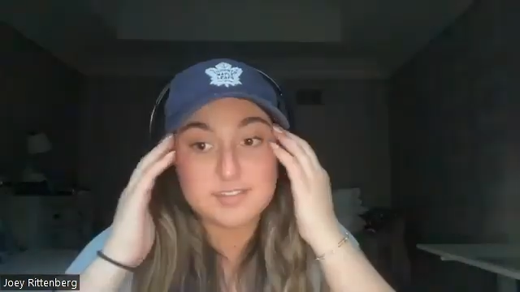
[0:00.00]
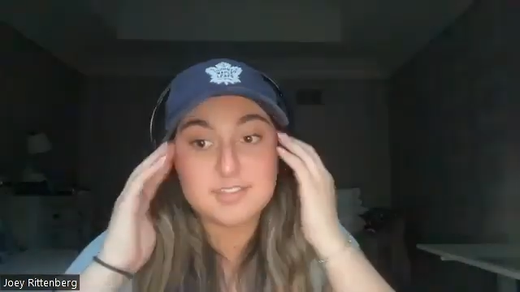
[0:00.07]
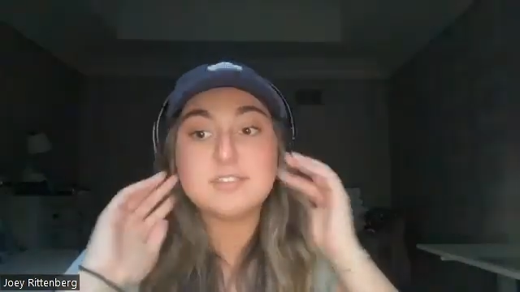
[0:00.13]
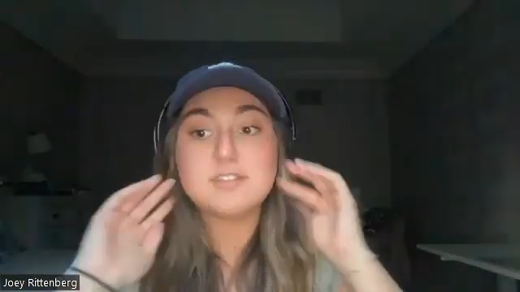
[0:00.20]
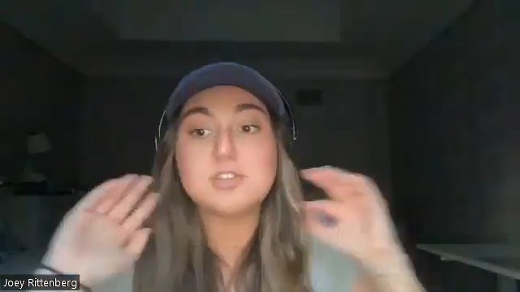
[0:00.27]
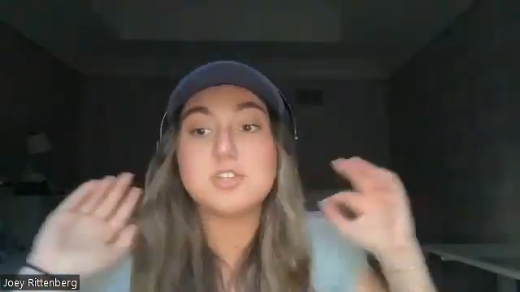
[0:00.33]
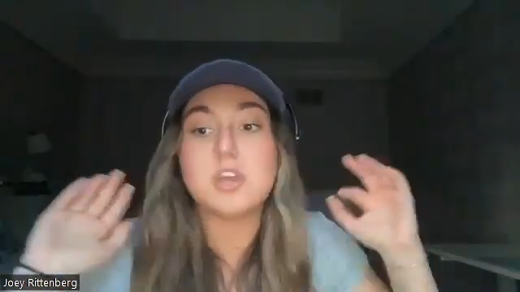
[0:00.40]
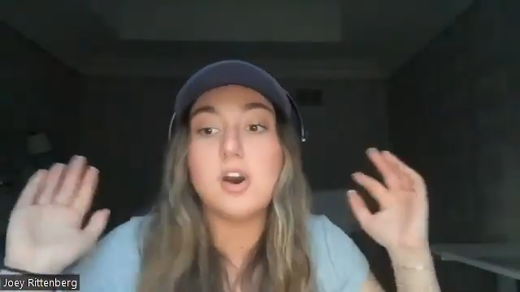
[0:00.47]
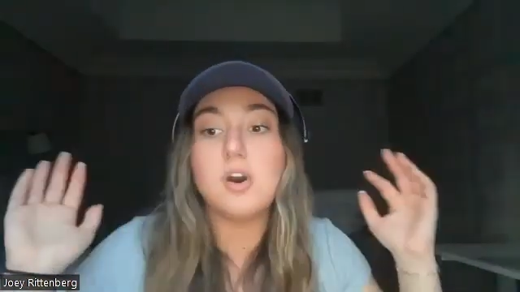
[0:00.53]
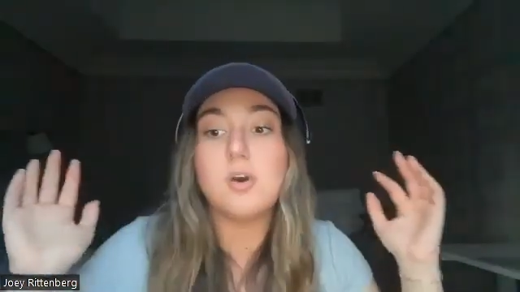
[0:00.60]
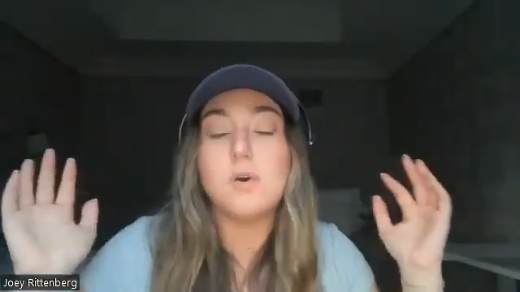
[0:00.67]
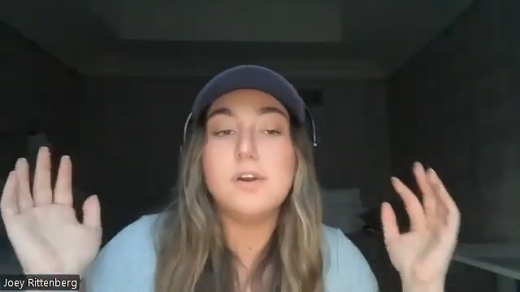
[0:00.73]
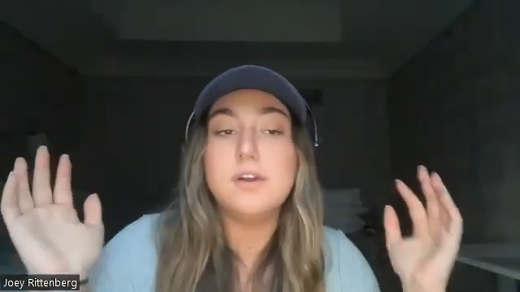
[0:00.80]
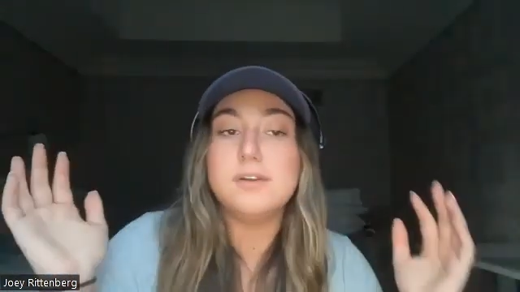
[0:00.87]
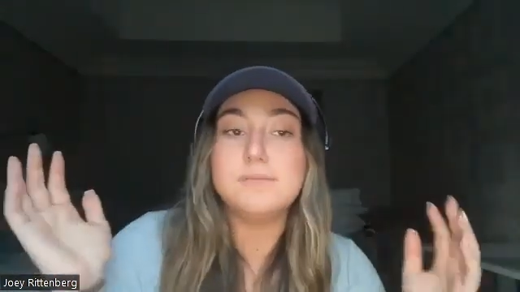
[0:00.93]
So
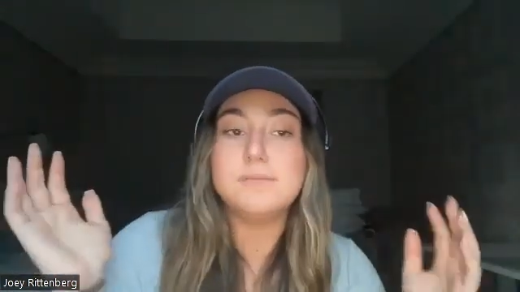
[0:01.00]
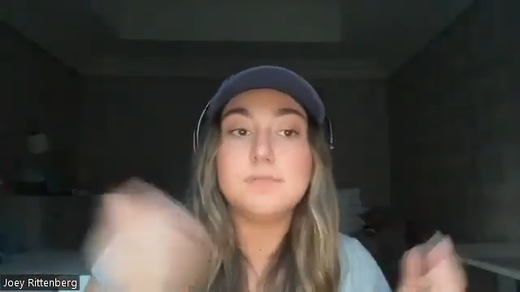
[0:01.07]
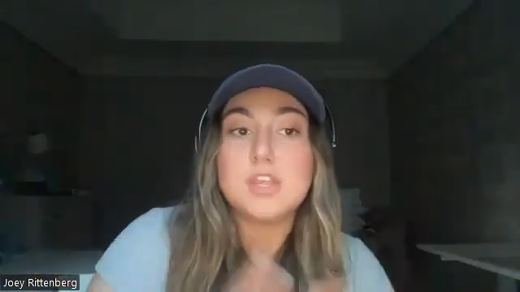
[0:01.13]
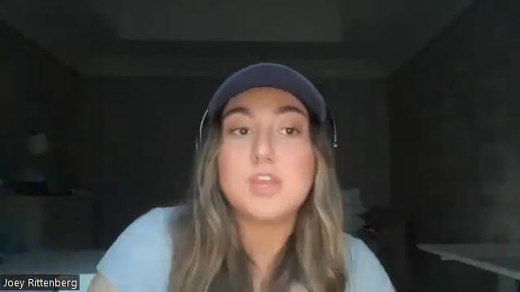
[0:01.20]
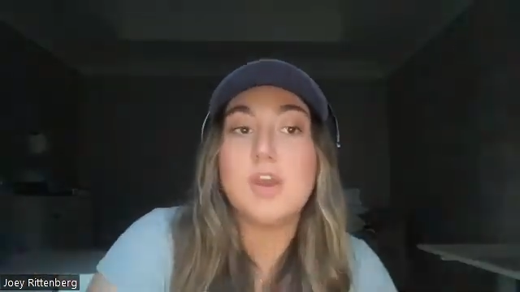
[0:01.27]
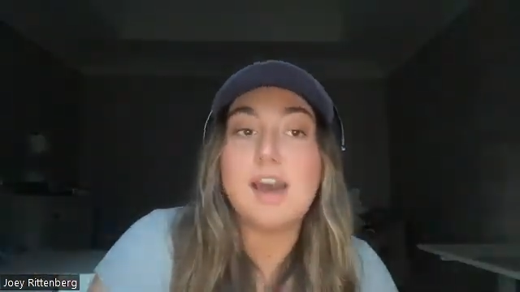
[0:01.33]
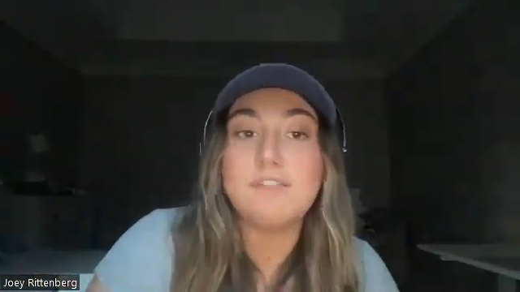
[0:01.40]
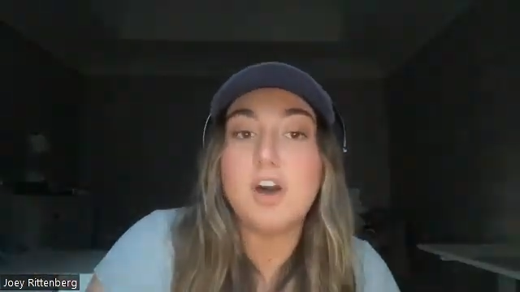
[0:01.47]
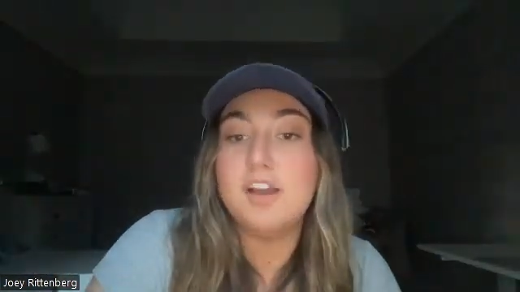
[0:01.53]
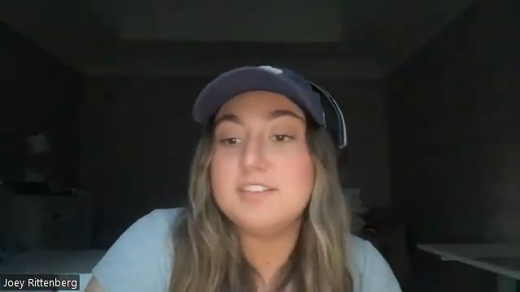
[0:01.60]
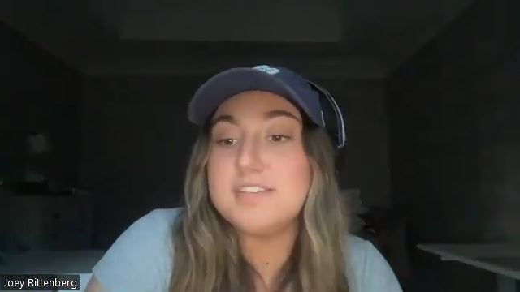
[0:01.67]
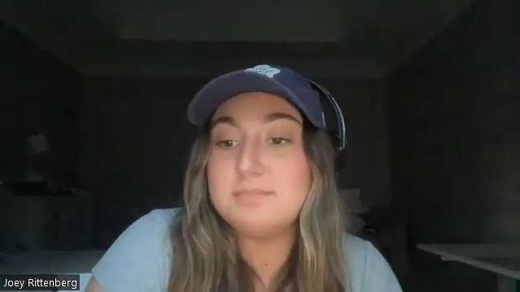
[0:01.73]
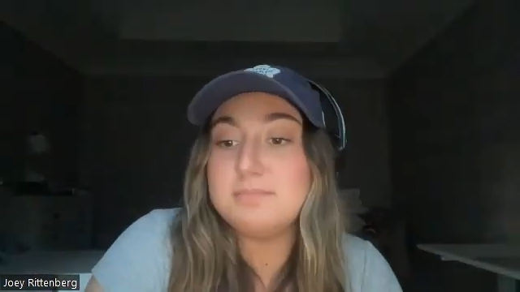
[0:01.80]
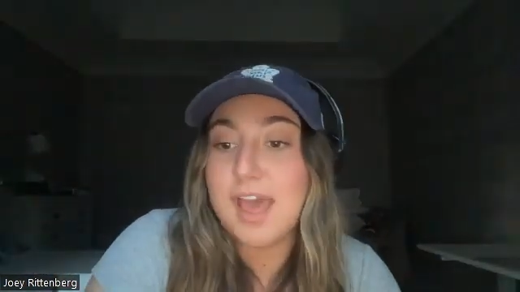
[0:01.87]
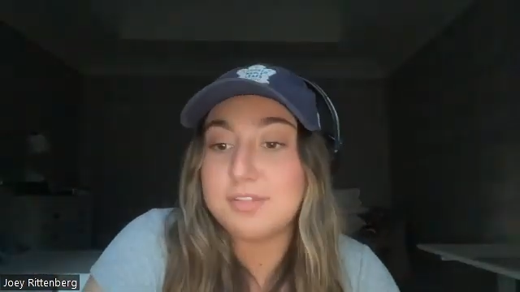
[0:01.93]
you have
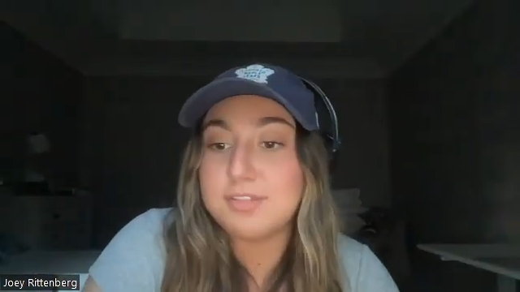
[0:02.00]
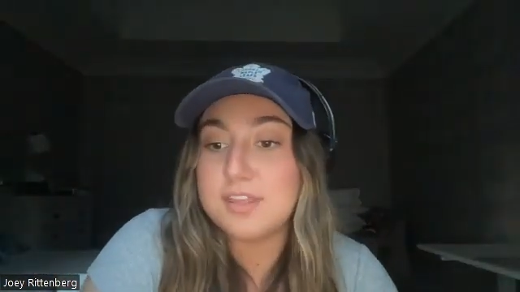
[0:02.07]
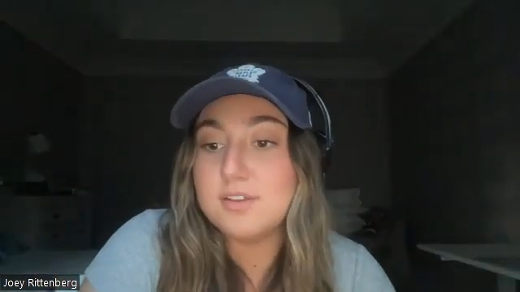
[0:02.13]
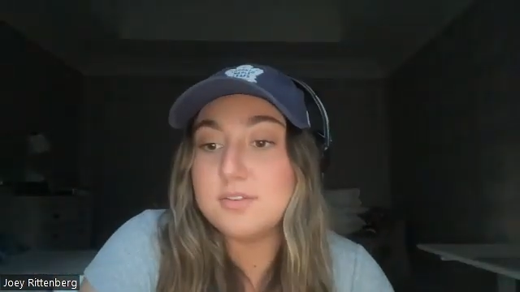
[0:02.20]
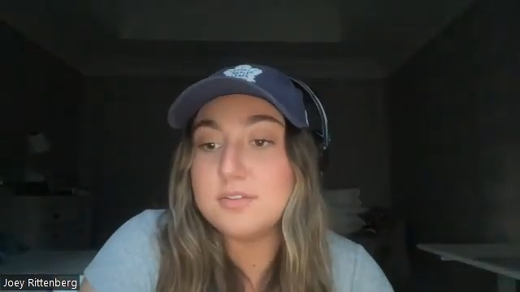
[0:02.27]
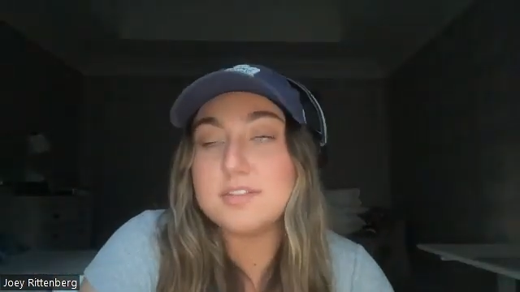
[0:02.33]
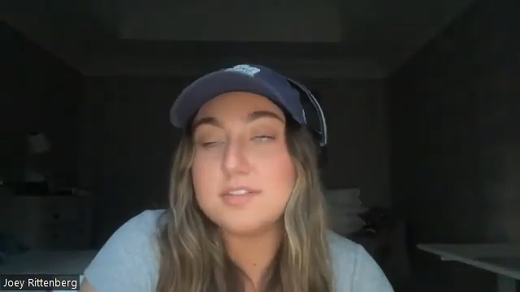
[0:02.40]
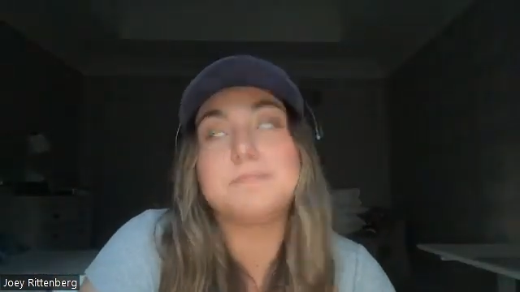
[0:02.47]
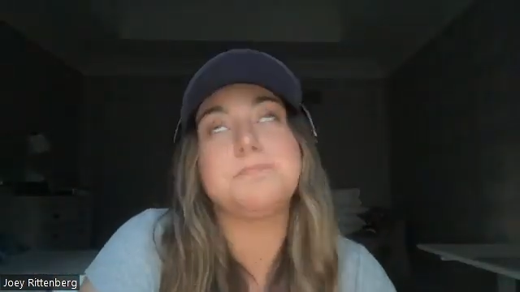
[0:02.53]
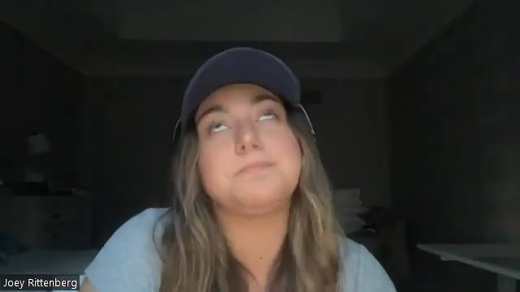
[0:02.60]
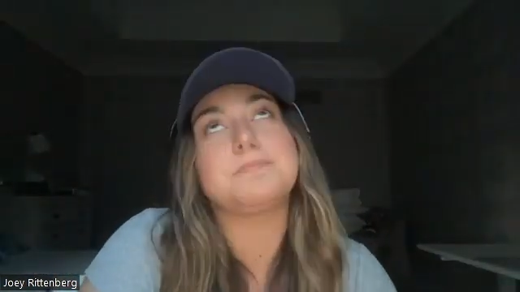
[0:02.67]
Austin Matthews